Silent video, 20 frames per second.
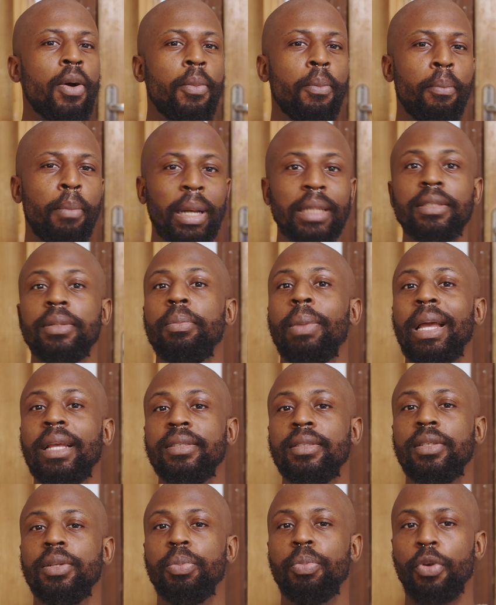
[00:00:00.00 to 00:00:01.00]

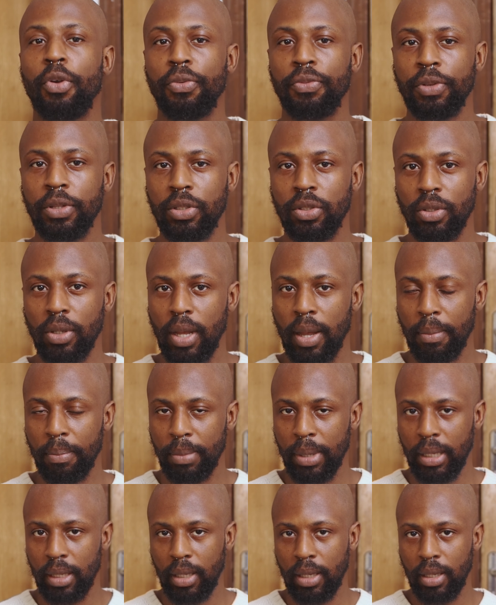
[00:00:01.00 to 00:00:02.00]
maximize the profit you can
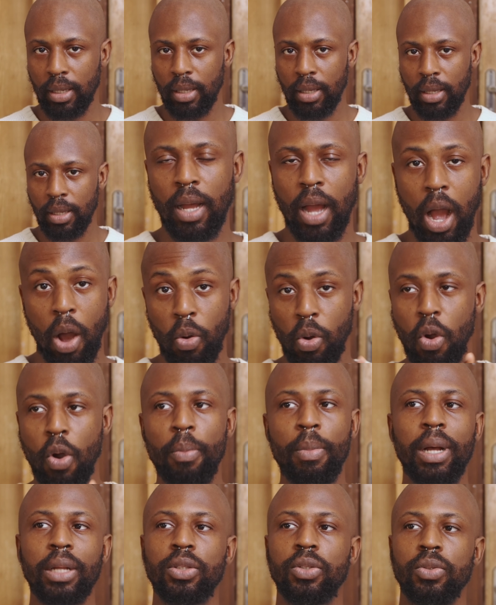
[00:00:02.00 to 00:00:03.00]
make. I'll
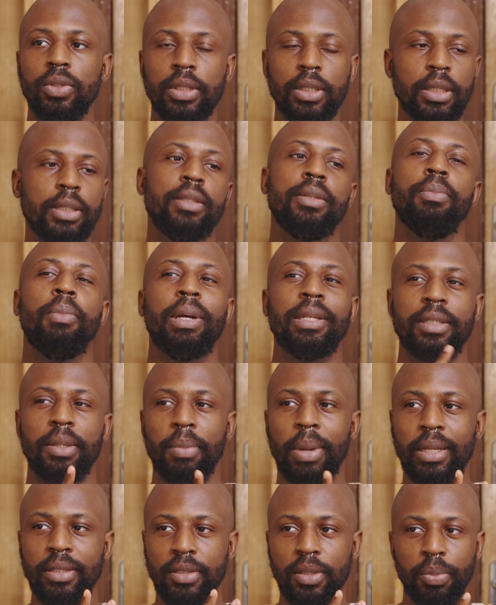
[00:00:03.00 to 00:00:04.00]
come back to this
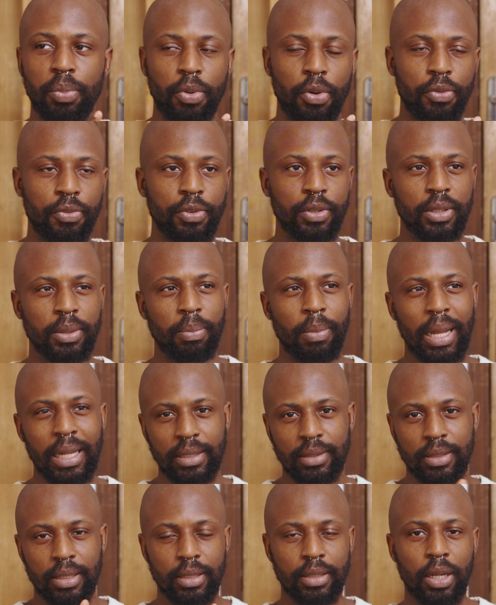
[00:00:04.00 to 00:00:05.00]
maximize the profit
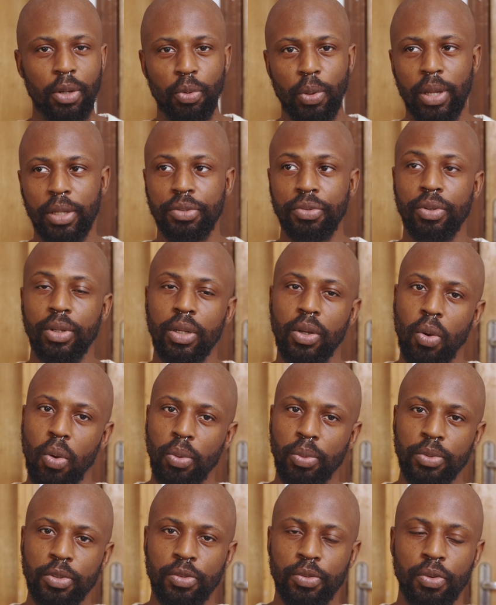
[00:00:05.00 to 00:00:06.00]
mindset and where it really
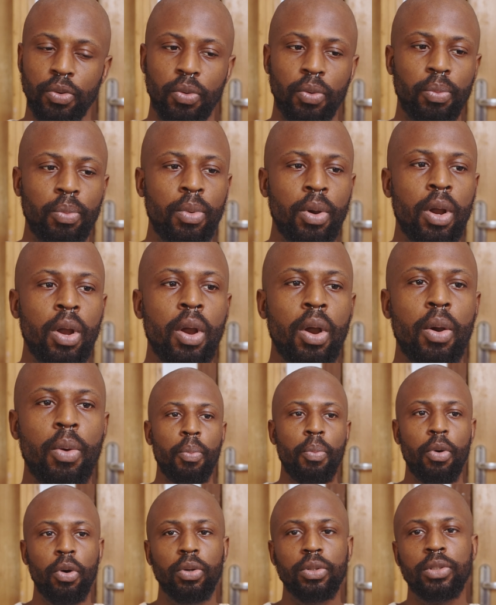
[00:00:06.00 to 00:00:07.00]
comes from.
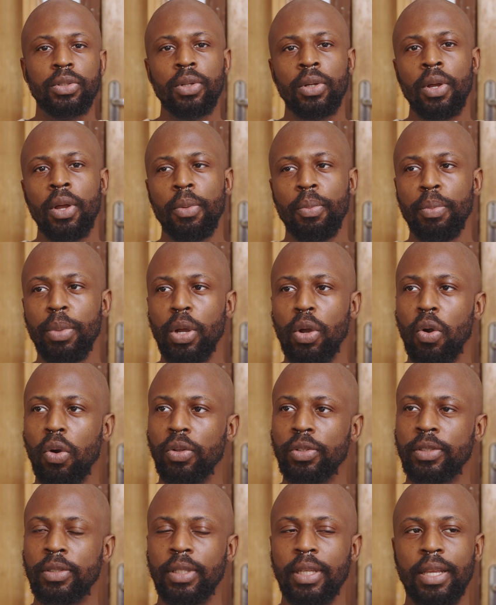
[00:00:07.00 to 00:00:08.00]
But
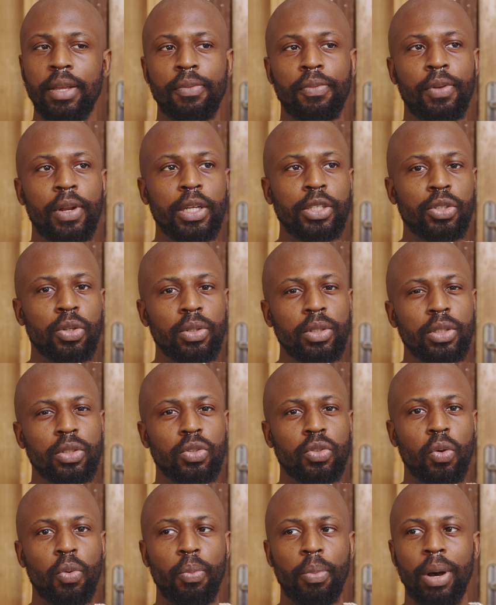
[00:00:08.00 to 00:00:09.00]
because inflation
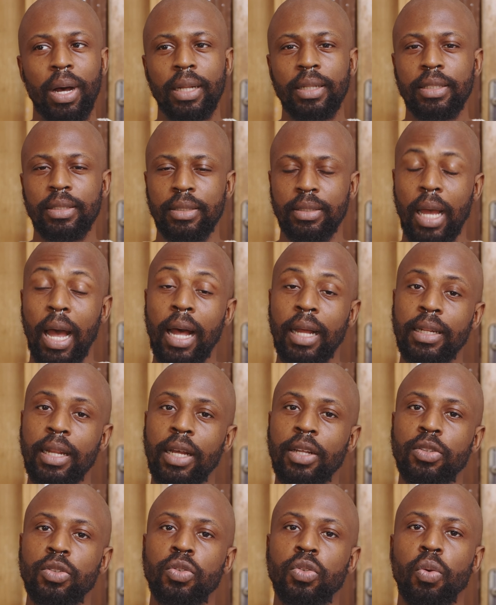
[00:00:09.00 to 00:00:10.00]
is so bad, it's
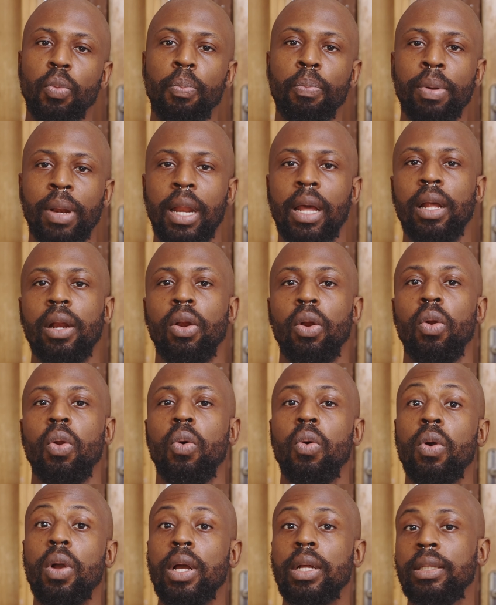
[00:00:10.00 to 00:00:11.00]
harder to plan
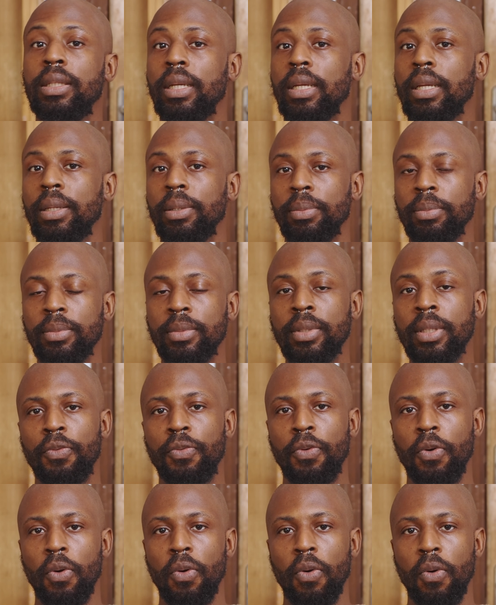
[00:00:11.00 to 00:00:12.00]
long term
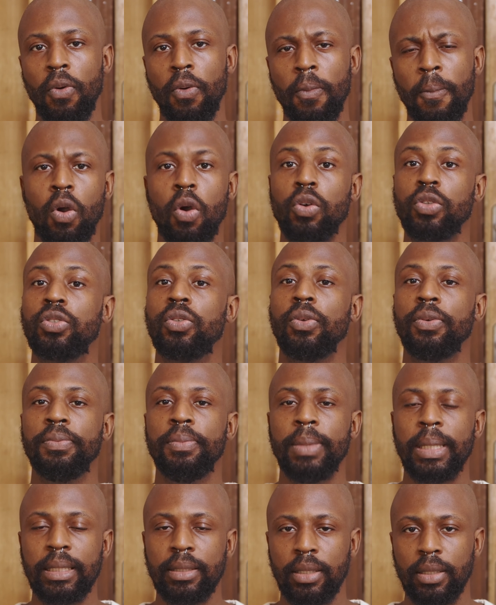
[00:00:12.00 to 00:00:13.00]
for cost of
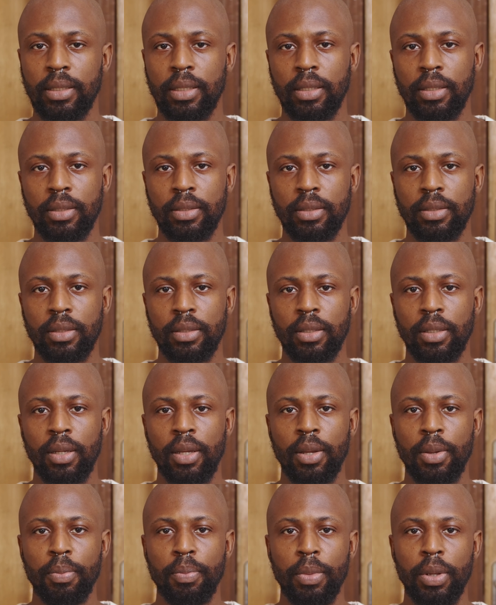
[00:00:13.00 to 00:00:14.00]
maintenance,
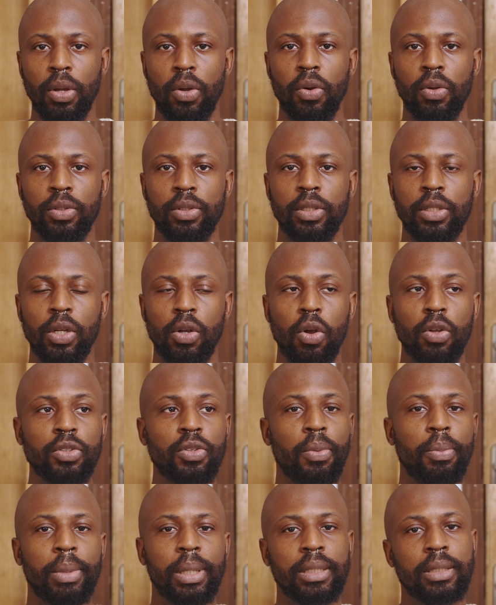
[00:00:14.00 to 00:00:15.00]
because the cost
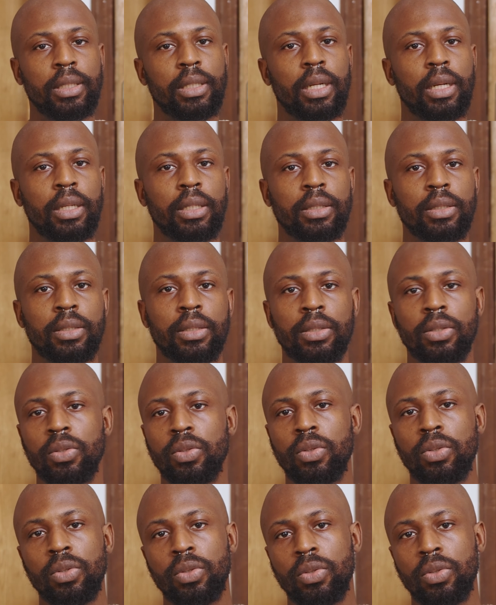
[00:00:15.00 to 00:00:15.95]
of maintenance